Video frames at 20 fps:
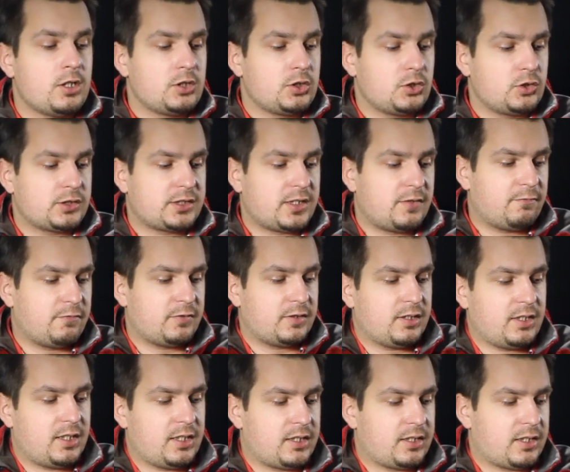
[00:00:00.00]
to something
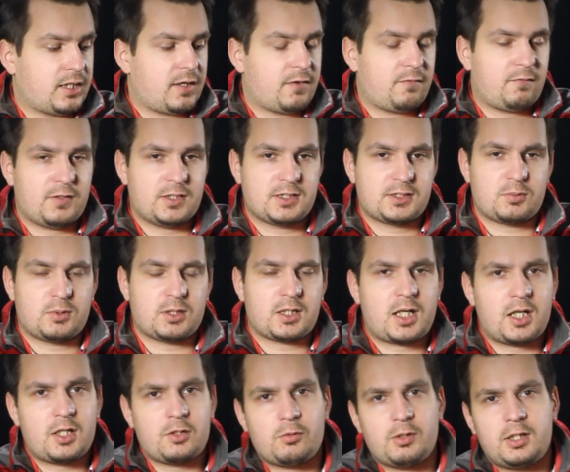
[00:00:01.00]
like
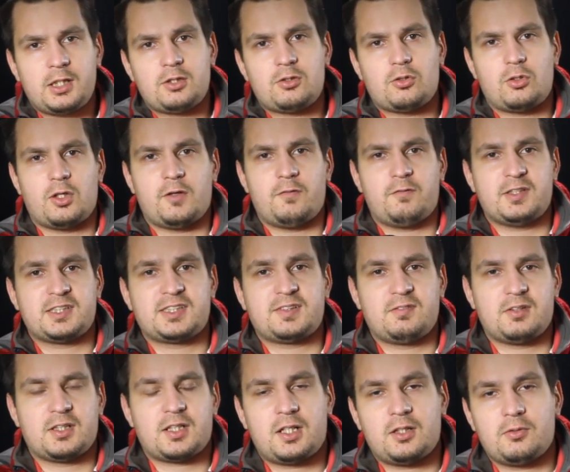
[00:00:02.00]
FS100 or
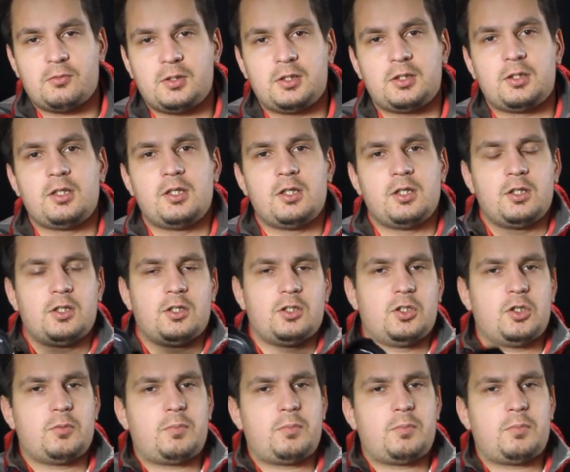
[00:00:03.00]
FS700, you